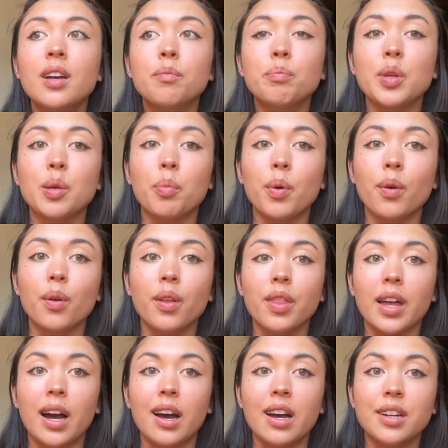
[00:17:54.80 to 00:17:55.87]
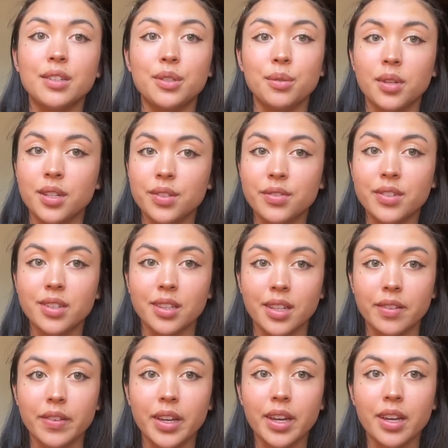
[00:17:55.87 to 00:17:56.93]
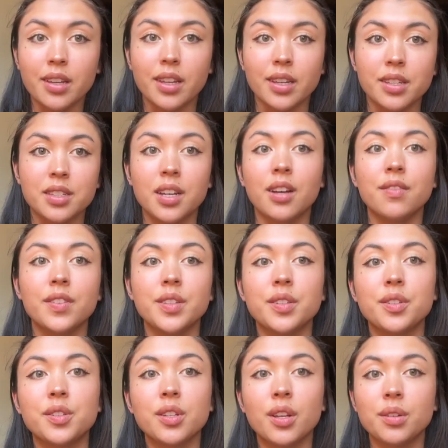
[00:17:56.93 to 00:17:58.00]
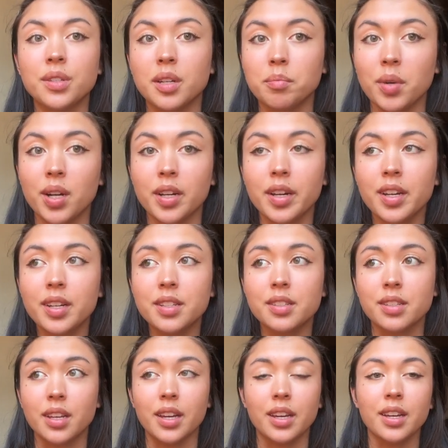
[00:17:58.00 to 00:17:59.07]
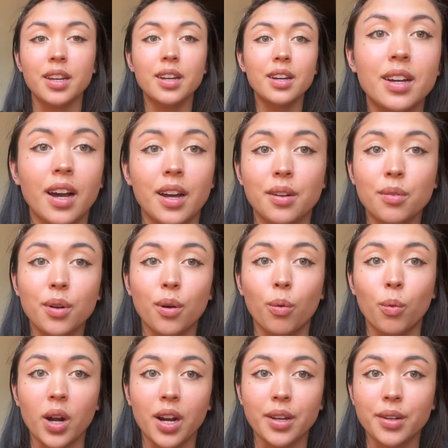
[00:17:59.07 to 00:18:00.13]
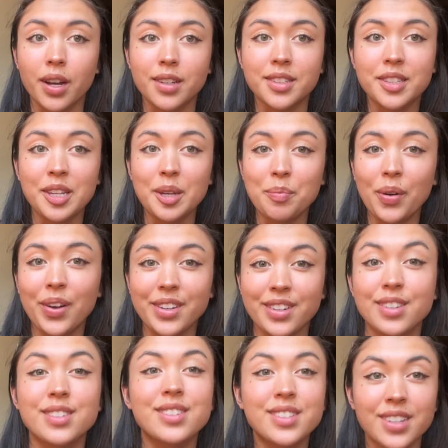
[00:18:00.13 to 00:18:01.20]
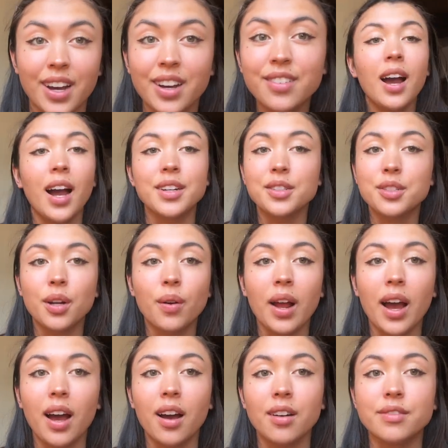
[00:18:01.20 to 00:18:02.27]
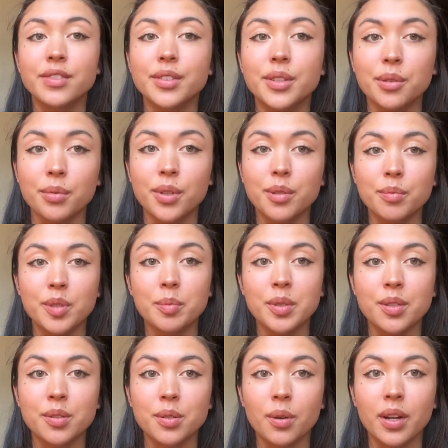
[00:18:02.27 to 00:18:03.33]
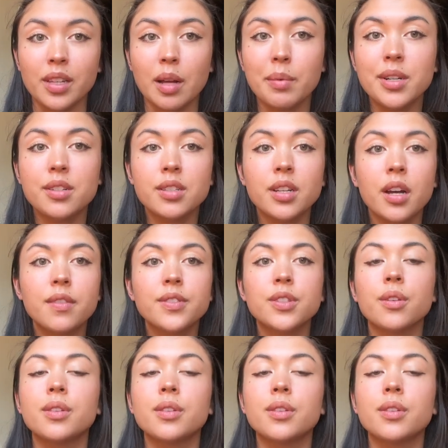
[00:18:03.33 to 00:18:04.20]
people that do this for a living, like sell vintage clothes at markets, like I don't know where you guys keep all your stuff. I just don't have the room to be storing that much stuff. So